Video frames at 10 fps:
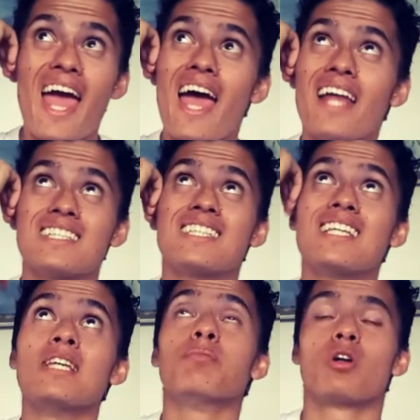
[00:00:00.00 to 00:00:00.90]
and
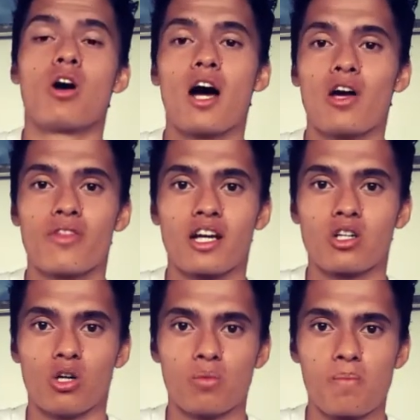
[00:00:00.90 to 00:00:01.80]
keep your eye on that
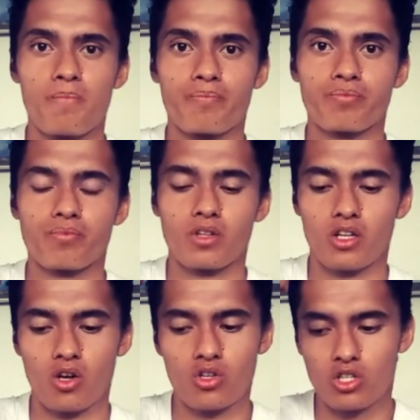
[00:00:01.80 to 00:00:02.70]
goal. You
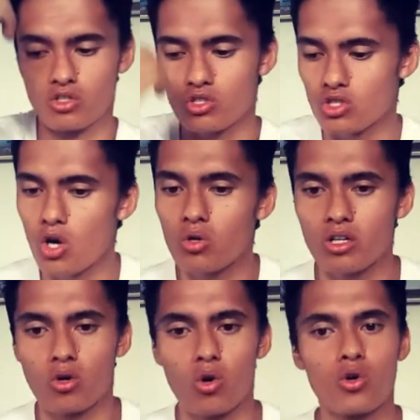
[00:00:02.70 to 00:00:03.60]
know, you can
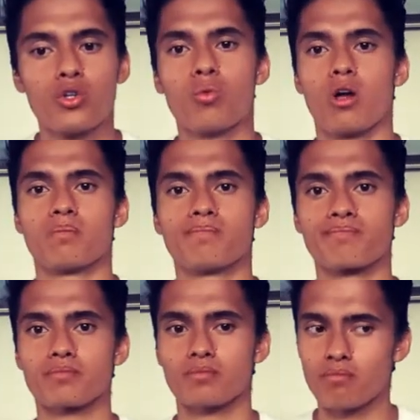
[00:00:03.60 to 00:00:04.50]
sulk all you want,
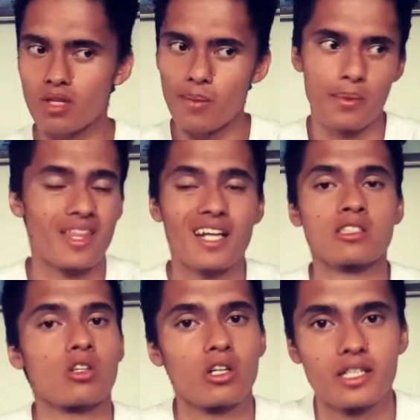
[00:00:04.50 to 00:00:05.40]
but that's
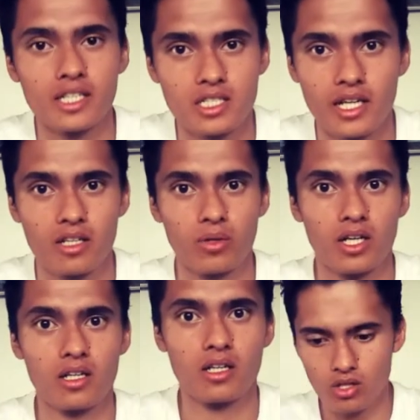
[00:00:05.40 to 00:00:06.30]
not going to get you anywhere.
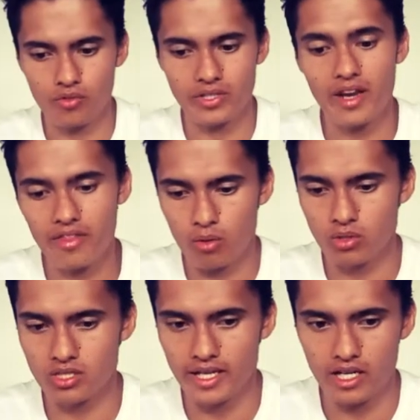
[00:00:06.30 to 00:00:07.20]
So if there's anything I want
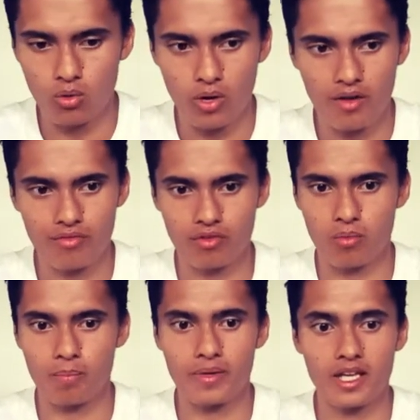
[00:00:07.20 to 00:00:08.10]
to take away
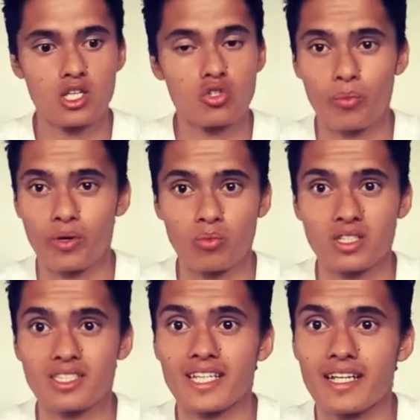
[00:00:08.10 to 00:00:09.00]
from injury, when,
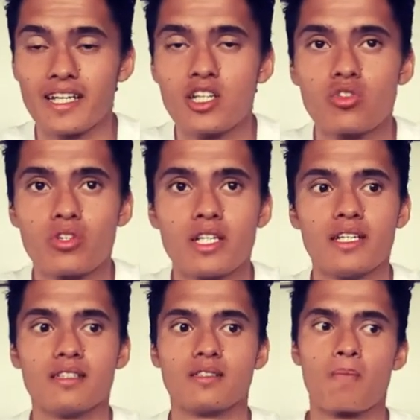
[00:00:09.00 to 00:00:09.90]
once again,
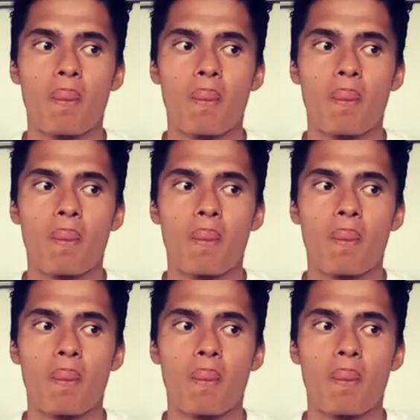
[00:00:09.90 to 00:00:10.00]
injury, is